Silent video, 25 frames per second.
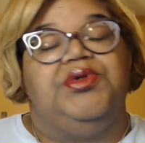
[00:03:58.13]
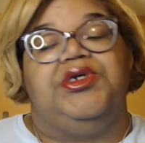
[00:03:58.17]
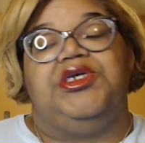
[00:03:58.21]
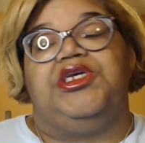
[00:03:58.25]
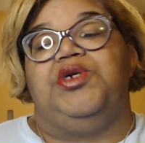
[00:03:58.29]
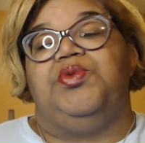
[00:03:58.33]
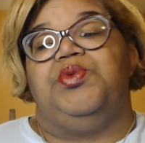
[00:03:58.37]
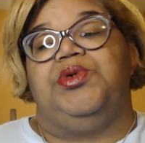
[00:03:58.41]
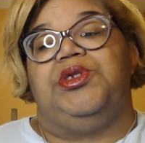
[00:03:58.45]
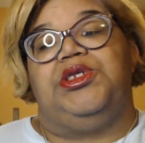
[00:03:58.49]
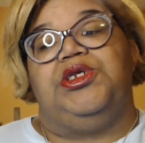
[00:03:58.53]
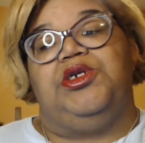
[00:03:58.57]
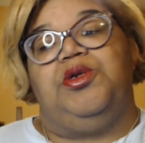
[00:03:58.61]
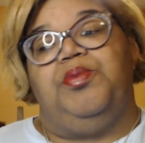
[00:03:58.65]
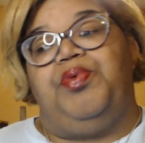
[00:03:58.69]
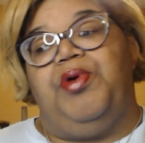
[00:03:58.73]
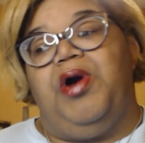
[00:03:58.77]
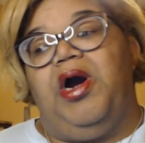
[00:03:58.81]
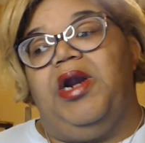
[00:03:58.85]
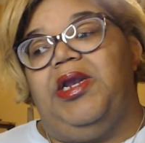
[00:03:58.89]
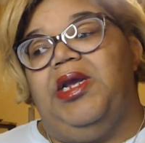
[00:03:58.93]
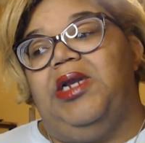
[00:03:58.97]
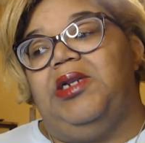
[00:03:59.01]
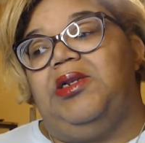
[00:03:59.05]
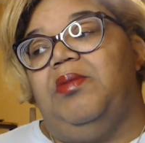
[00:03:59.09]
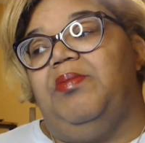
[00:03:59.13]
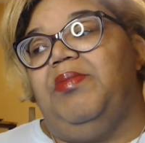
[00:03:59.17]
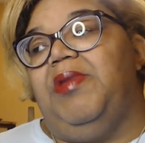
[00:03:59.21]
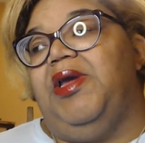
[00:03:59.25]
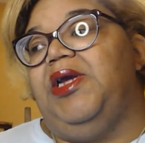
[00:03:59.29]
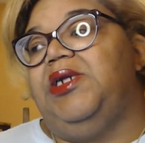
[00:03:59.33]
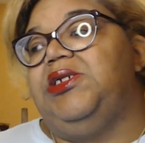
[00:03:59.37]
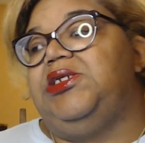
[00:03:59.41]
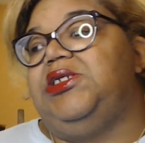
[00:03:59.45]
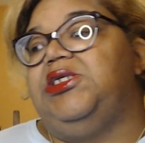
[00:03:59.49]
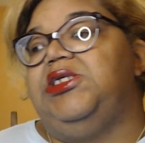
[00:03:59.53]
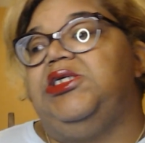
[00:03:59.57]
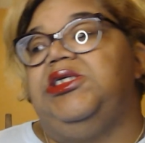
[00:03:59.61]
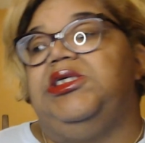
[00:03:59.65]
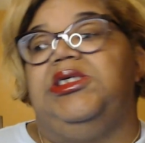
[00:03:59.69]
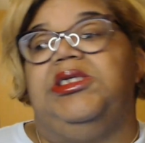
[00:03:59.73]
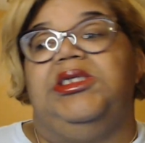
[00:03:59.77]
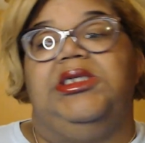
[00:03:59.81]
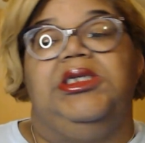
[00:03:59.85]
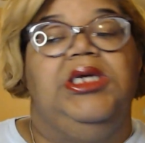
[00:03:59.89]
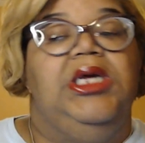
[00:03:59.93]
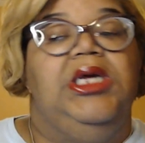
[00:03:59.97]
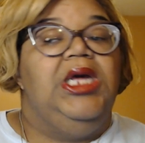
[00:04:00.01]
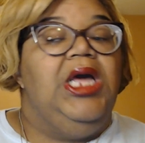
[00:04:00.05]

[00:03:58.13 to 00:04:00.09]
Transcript: She went to the party at the mansion.